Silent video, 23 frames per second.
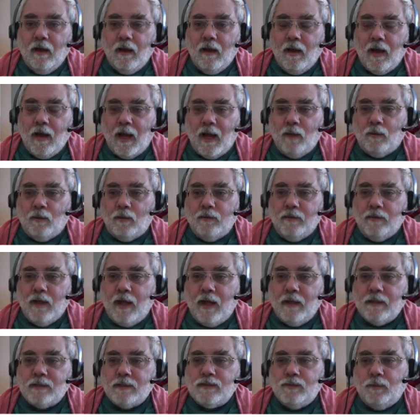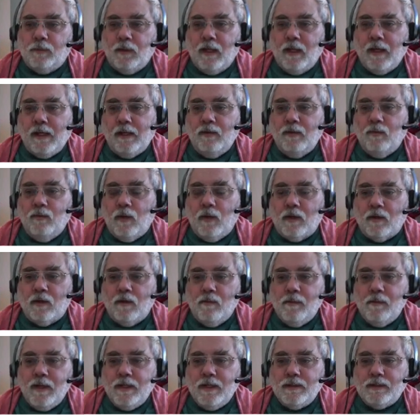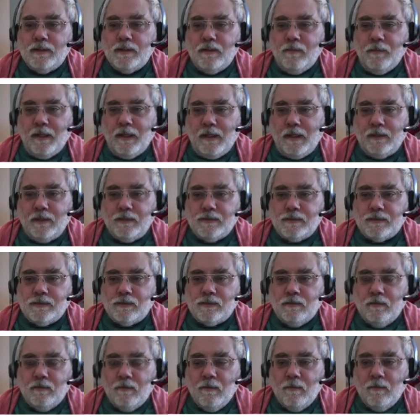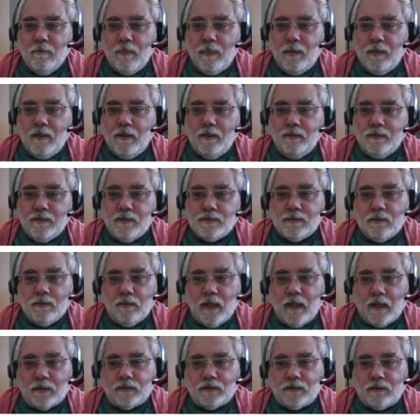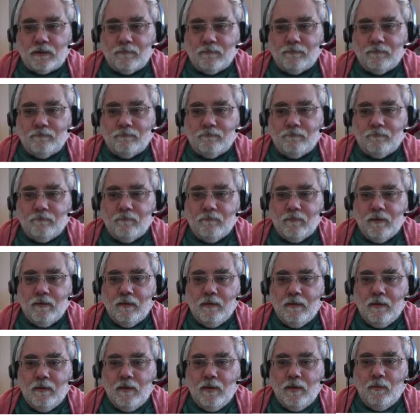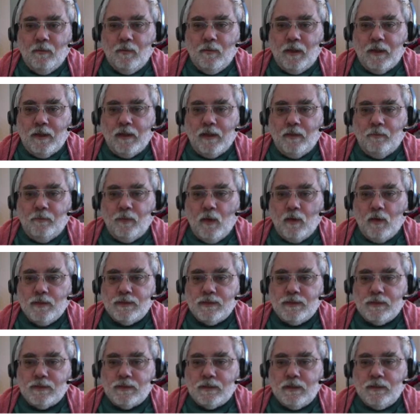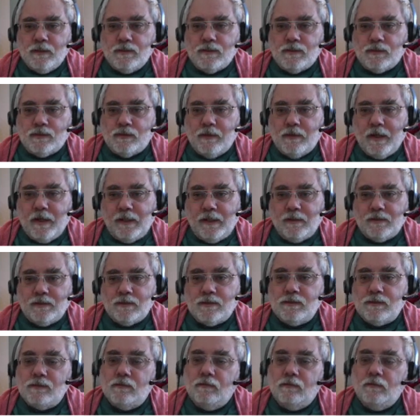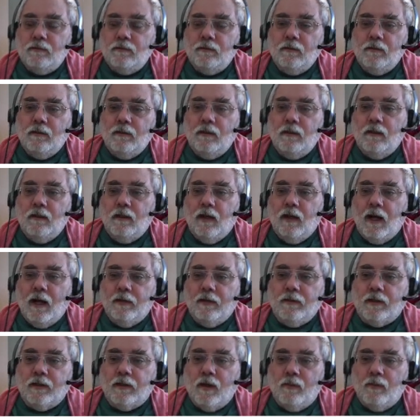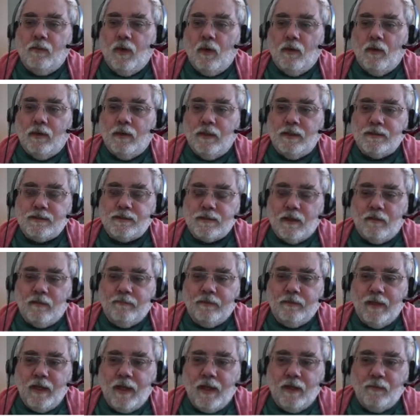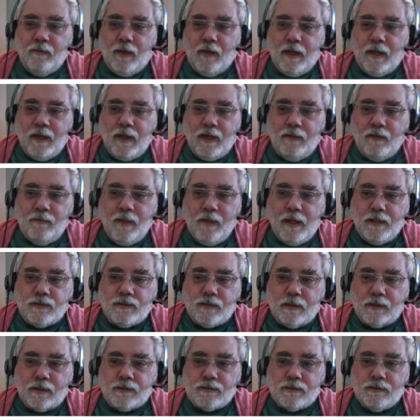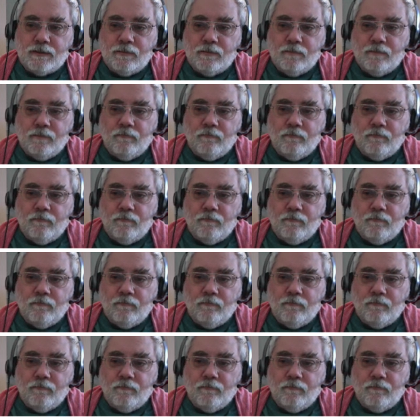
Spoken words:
I will not explain what Hermitian means in this lecture, but it imposes constraints on the components of the n by n matrix.